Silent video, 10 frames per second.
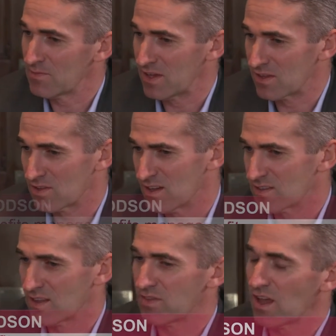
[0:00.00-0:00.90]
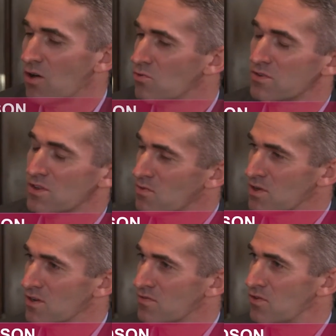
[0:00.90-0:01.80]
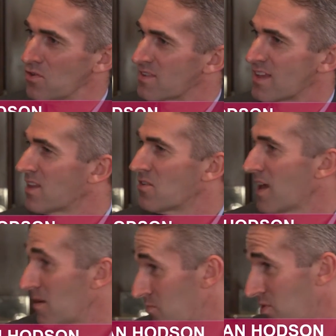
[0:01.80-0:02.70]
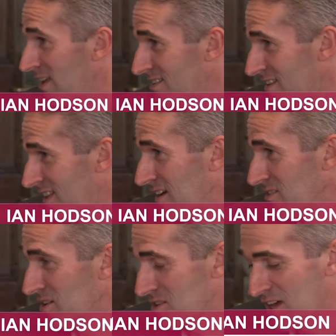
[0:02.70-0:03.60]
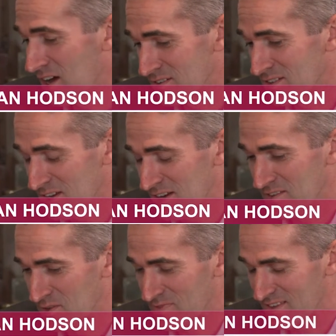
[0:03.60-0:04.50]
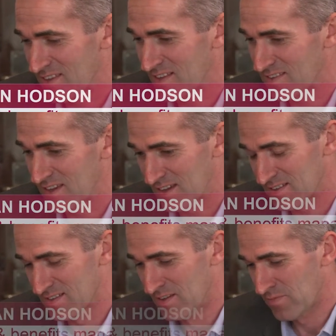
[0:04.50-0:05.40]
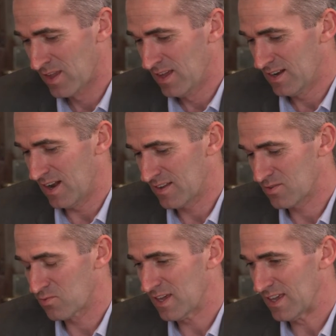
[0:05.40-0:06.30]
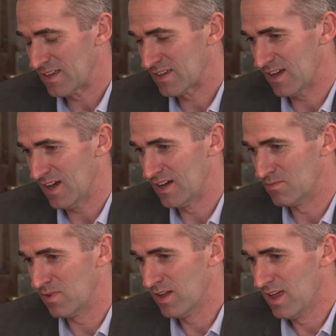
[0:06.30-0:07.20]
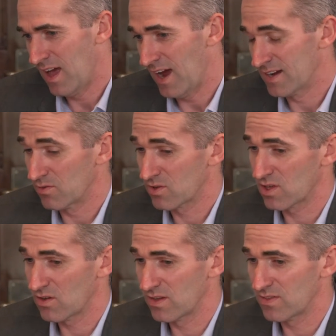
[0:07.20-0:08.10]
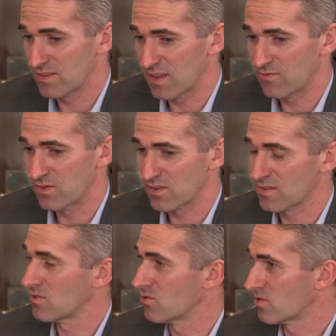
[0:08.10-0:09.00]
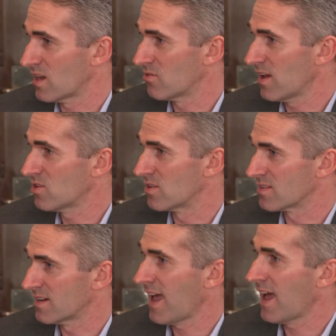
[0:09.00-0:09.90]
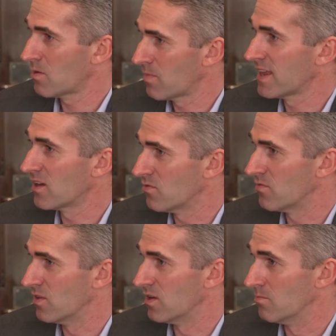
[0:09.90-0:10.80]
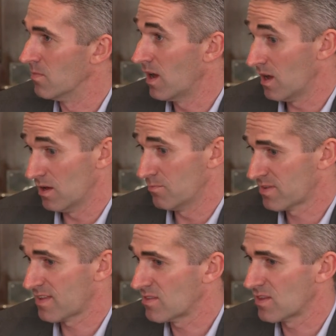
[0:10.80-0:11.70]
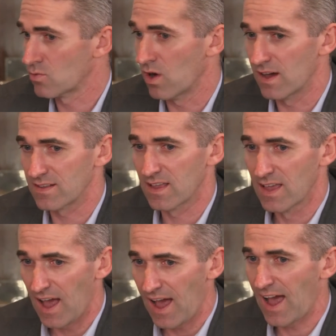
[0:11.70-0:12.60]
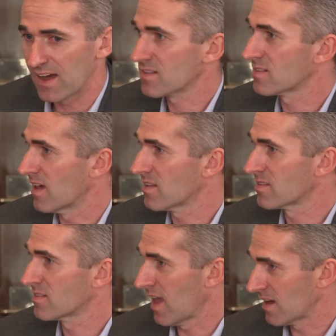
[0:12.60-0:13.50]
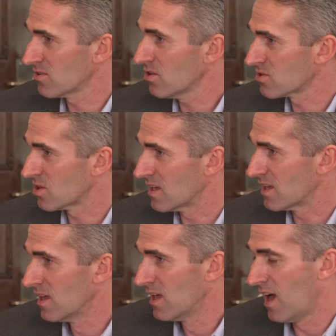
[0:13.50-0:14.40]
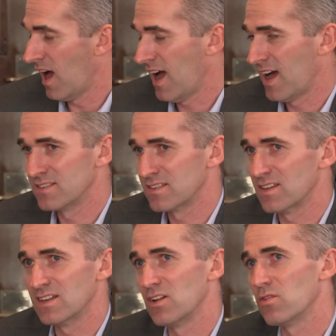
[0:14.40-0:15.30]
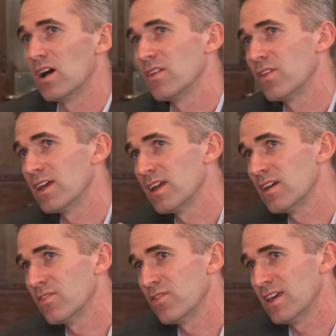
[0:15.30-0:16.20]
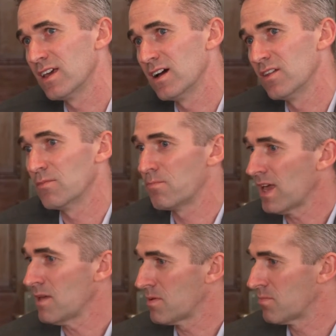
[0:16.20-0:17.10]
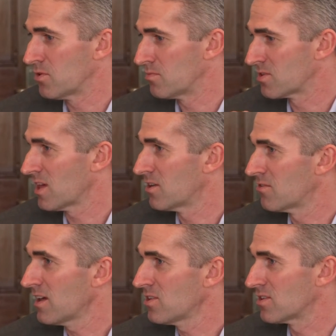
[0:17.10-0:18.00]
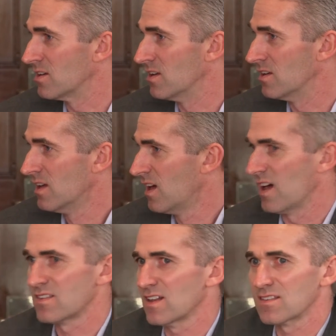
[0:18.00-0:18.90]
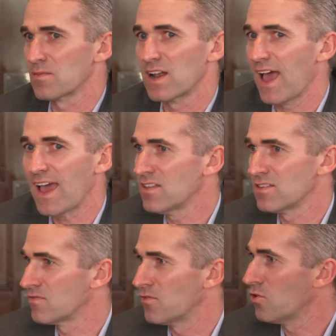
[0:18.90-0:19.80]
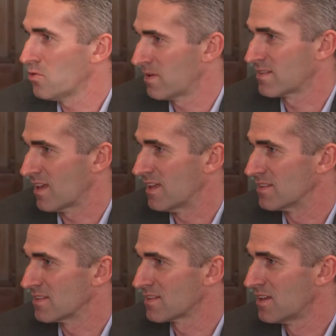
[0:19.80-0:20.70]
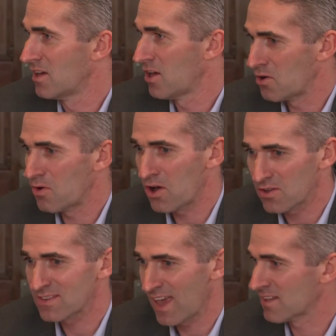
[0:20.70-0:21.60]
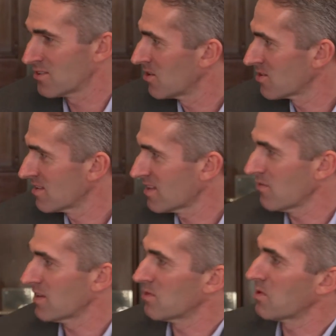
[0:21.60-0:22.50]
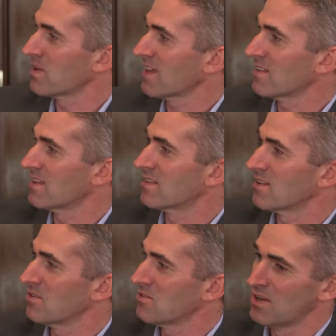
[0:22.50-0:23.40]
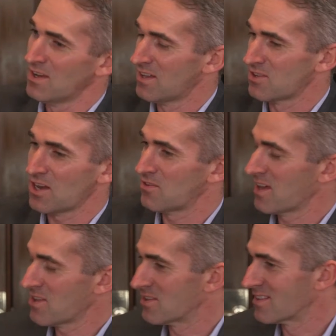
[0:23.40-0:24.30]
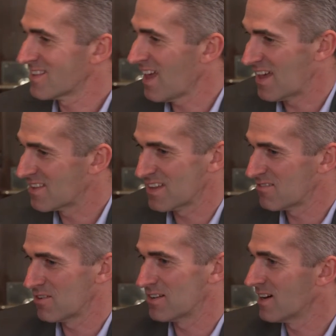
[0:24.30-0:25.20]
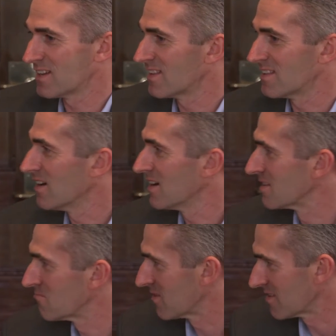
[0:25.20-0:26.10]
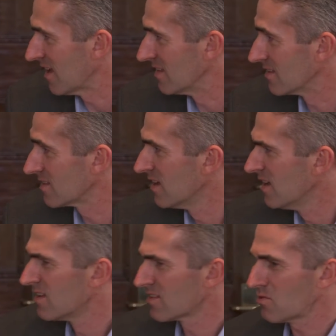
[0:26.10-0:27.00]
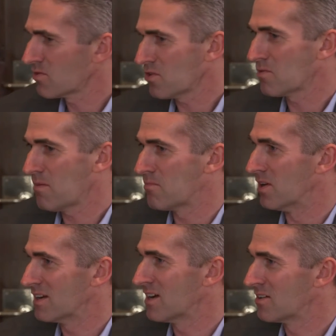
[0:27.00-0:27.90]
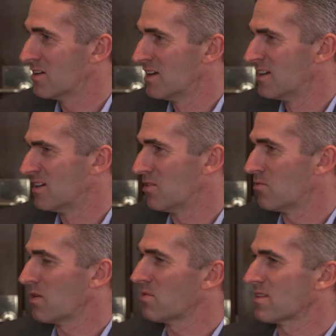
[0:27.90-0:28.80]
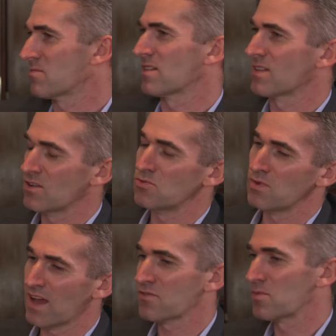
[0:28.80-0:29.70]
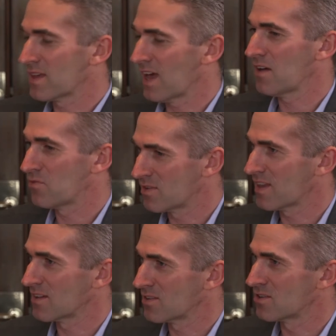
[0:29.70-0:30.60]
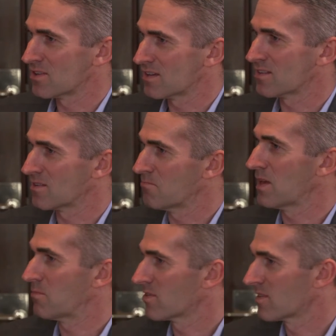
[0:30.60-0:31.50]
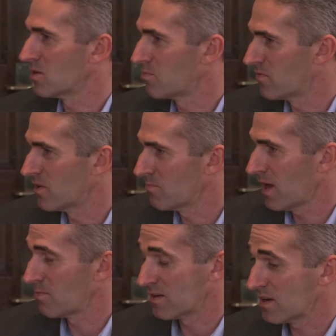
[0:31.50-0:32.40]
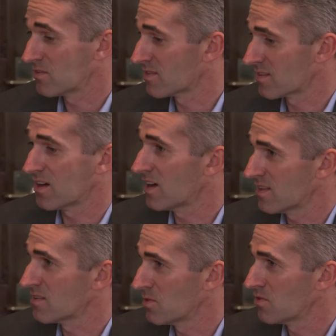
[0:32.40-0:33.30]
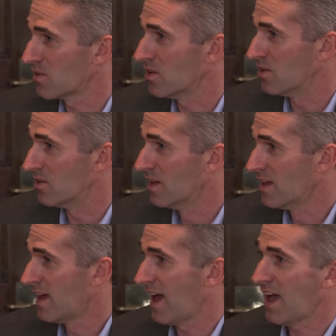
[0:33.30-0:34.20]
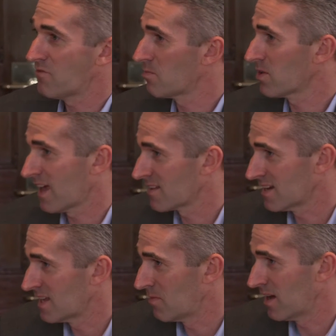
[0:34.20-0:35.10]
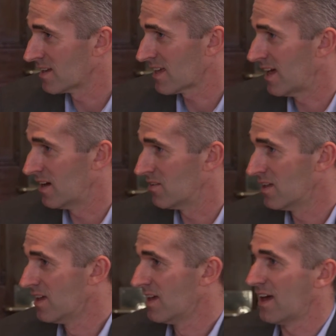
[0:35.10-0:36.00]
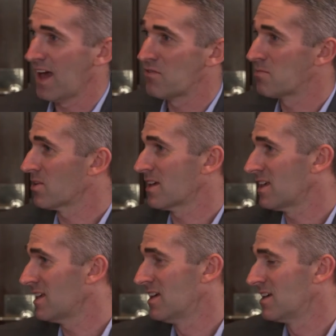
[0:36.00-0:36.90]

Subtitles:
image that the older the workforce, they don't embrace the technology. I was looking at some statistics last week, and it was showing the different social generations and how many of them, percentage-wise, access technology. And the baby boomer generation are still at something like 84% who are technology savvy. When we get into Generation Z, we're at 99%. So we've got to remember, we sometimes say, we have to be careful with technology because some people still prefer paper. No, society's moved on. Everybody has an email account. Everybody,